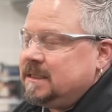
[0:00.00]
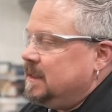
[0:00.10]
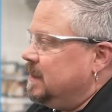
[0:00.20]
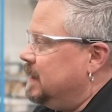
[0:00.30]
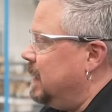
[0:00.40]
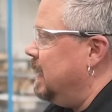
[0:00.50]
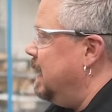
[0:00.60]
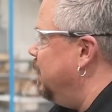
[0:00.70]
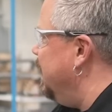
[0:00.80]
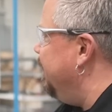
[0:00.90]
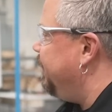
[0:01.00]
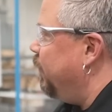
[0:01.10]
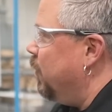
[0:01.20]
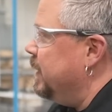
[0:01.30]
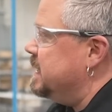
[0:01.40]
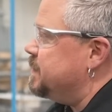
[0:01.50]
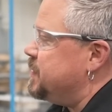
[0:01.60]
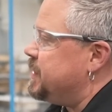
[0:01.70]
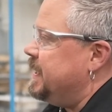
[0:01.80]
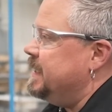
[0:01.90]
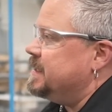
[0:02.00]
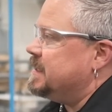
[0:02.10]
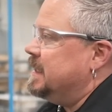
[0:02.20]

We have 4 of these machines.